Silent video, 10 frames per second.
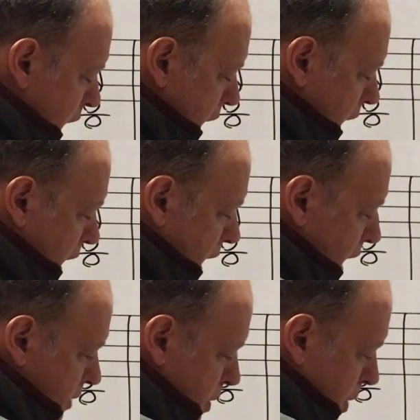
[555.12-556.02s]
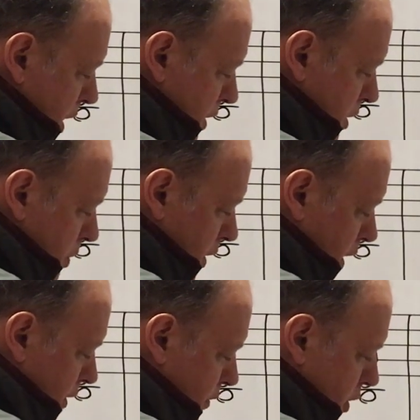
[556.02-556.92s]
And I have the
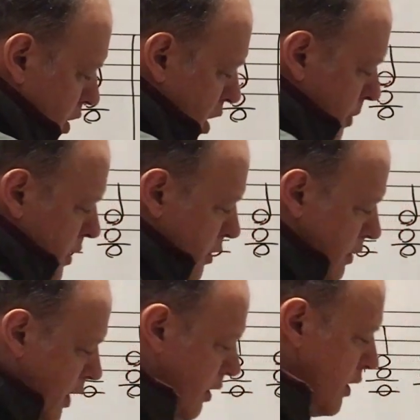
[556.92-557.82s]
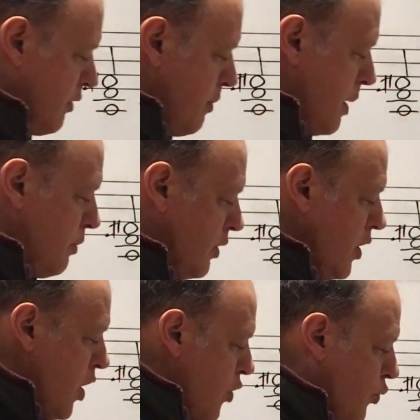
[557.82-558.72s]
possibility for a common tone here. And remember,
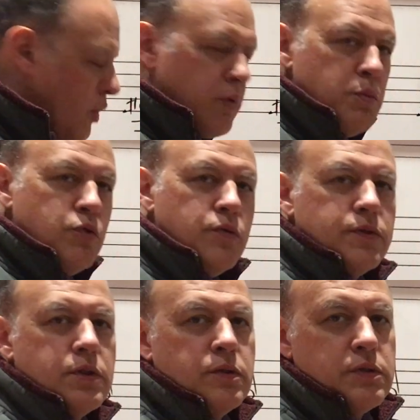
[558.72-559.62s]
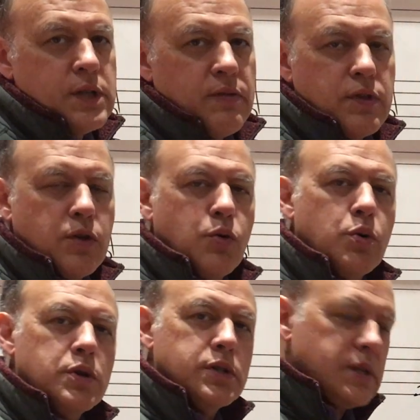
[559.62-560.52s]
when we move to 7th
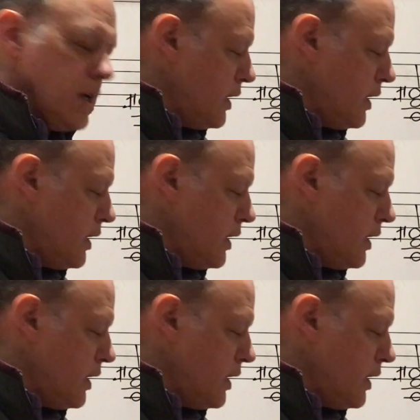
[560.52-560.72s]
chords in